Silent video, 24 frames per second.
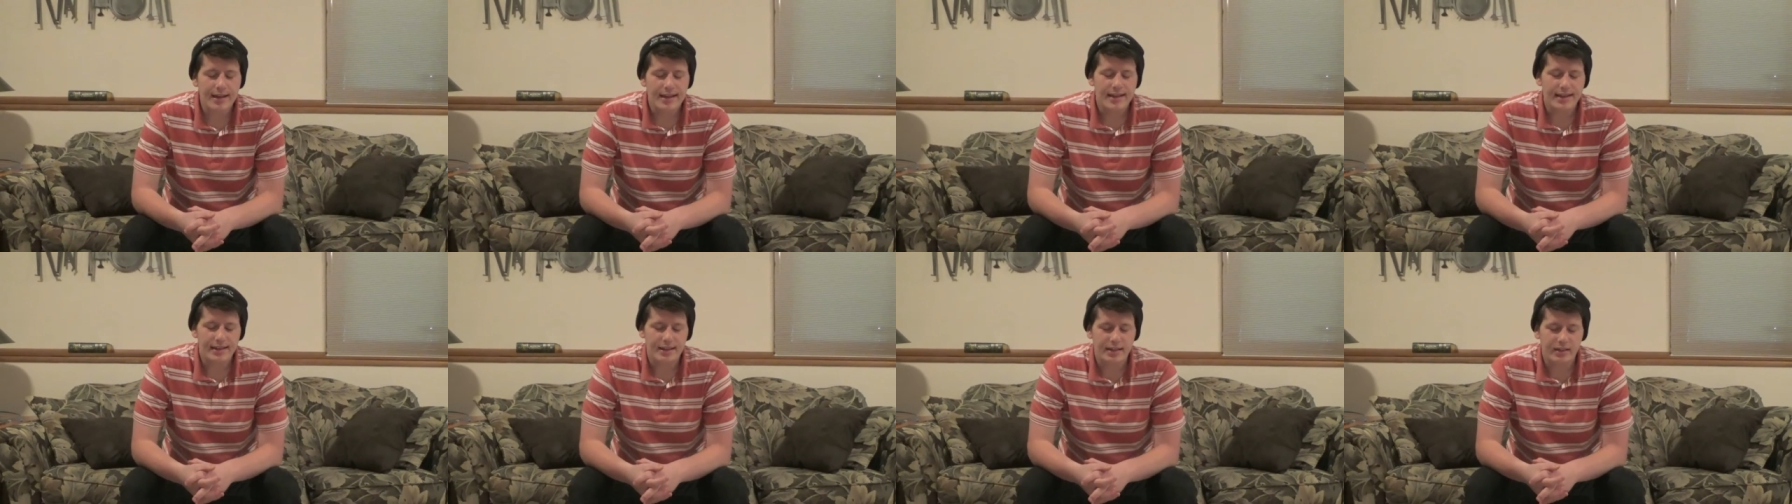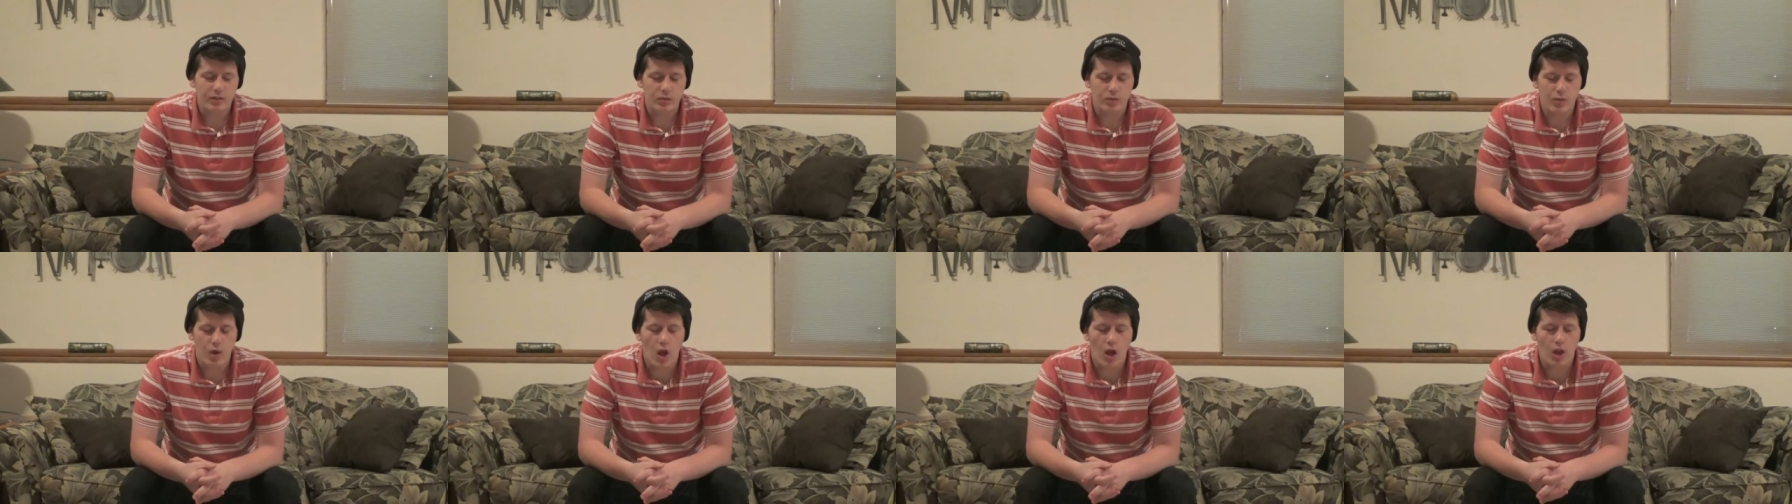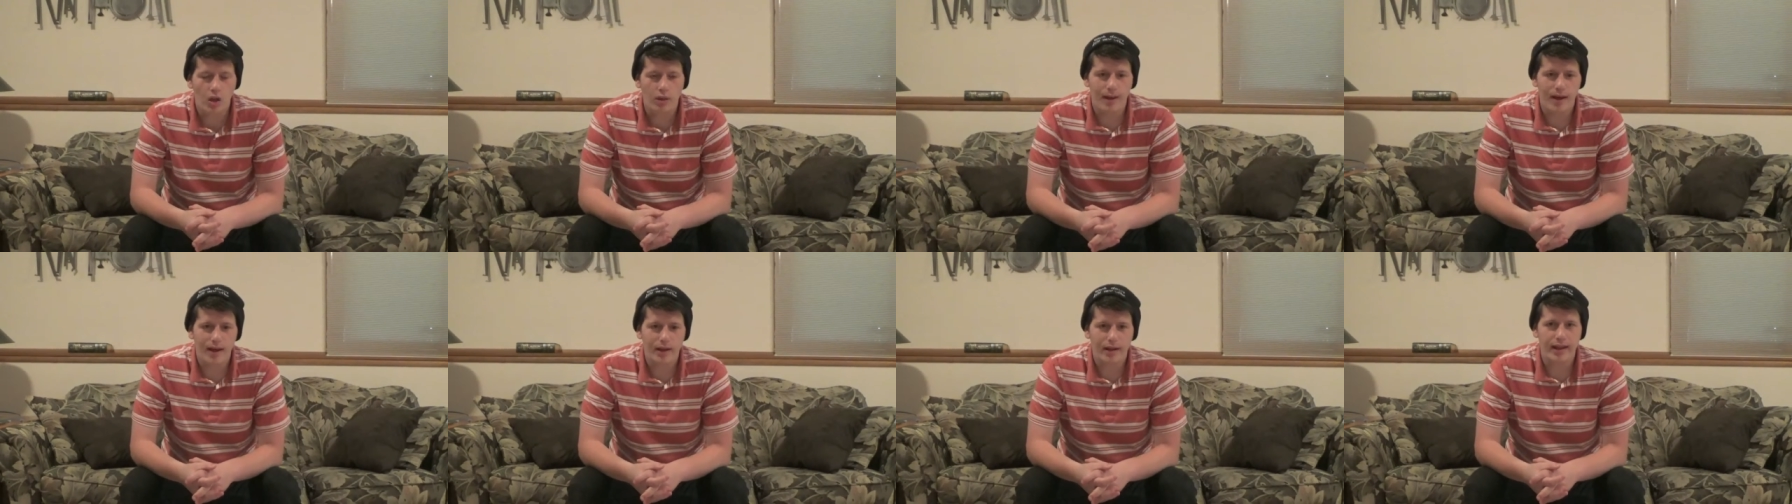is it's
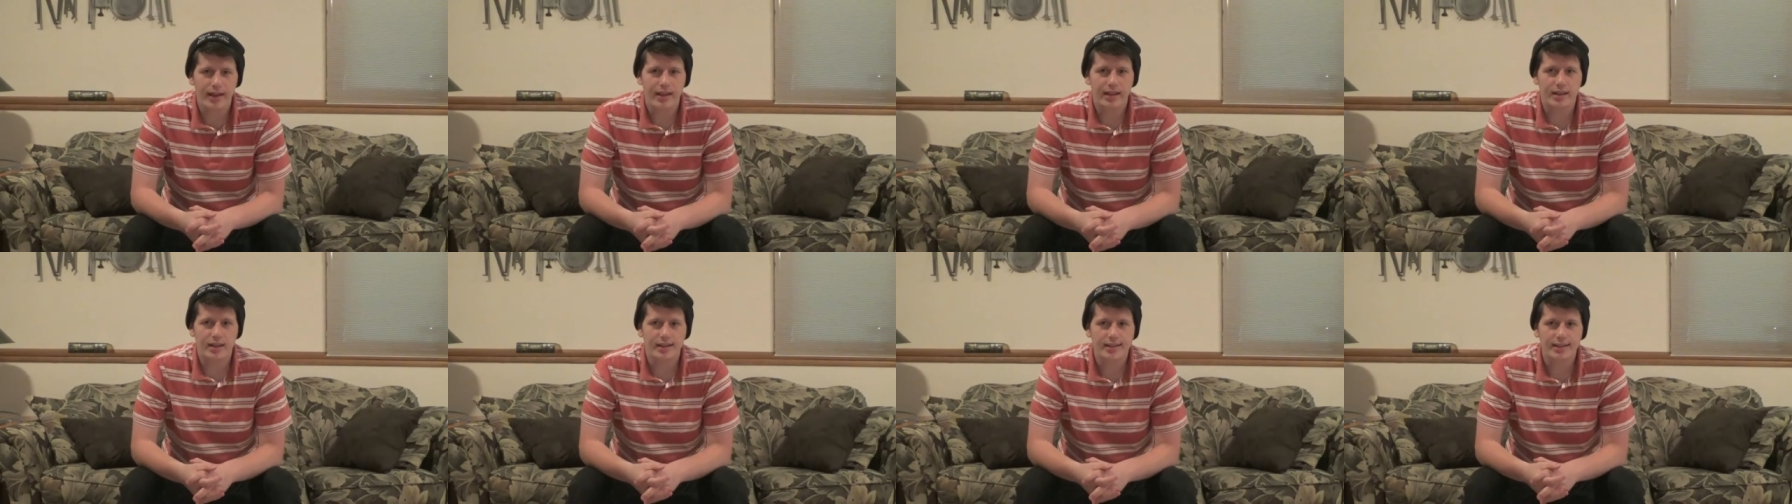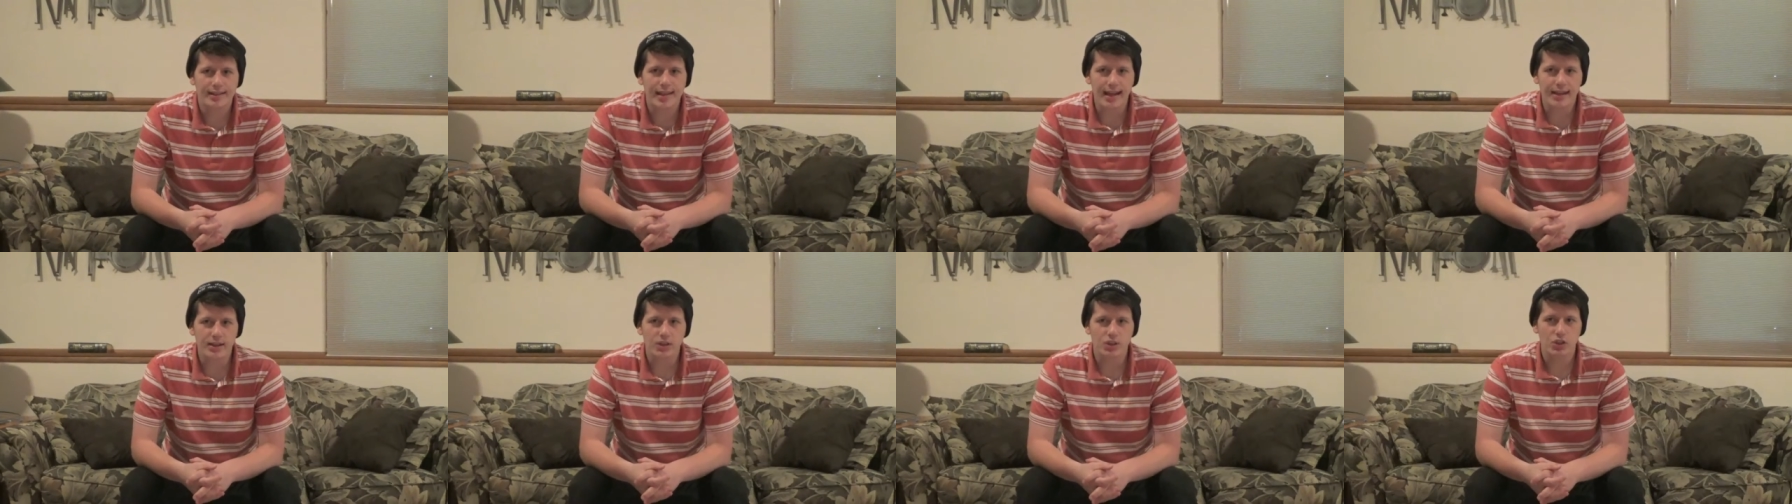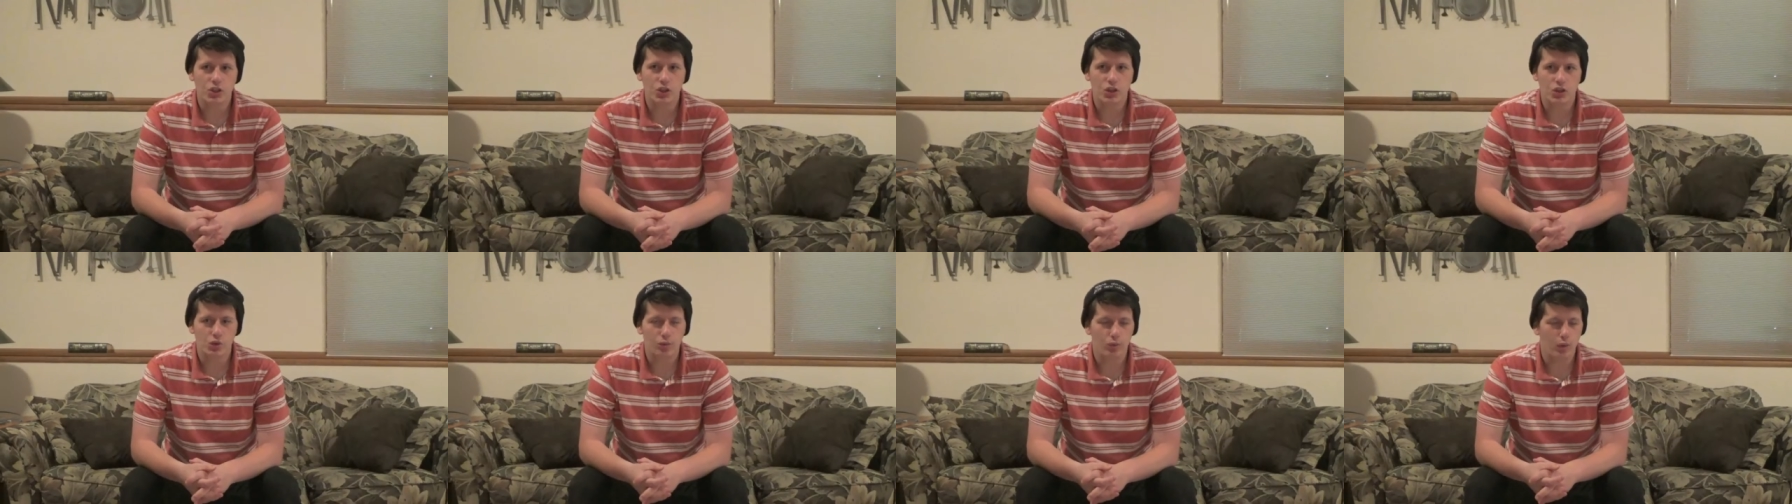all about like the
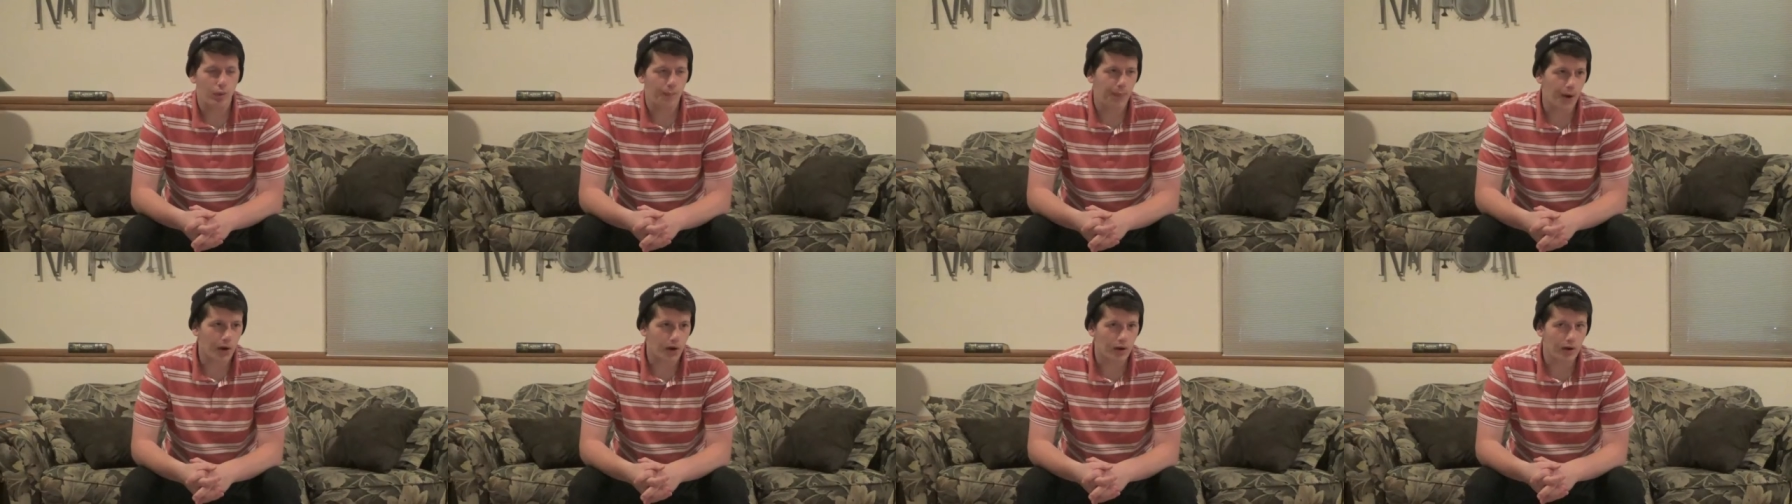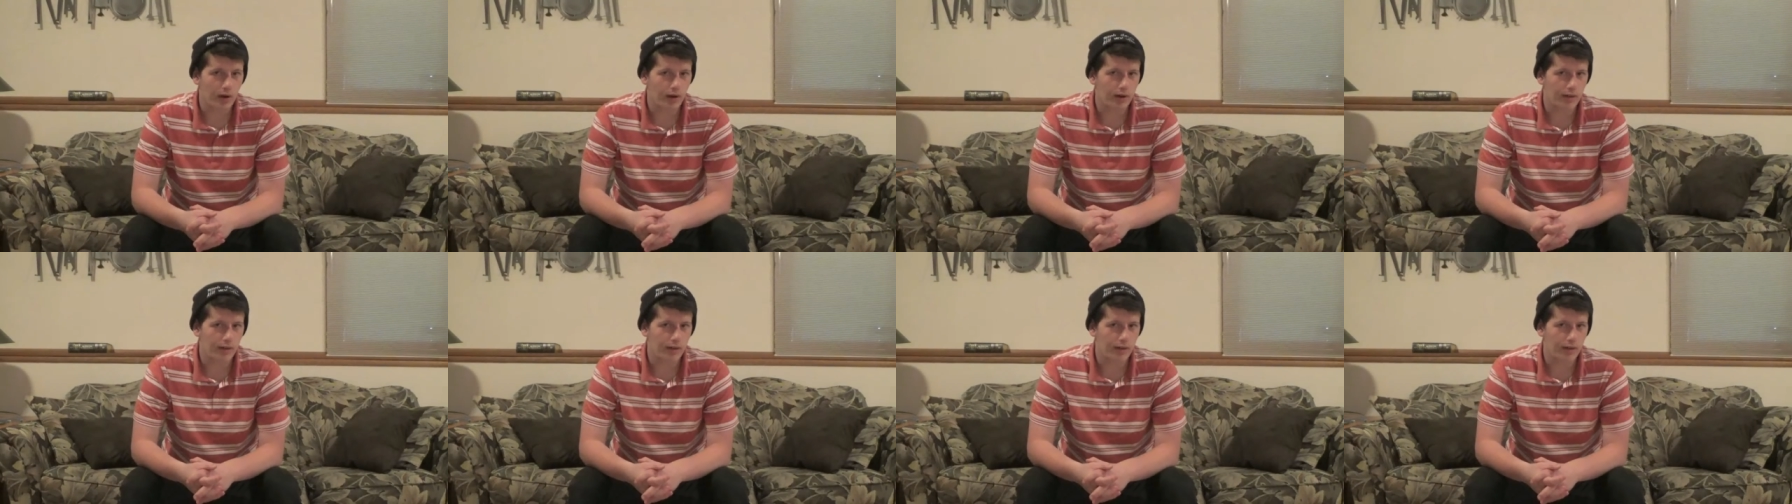sexual part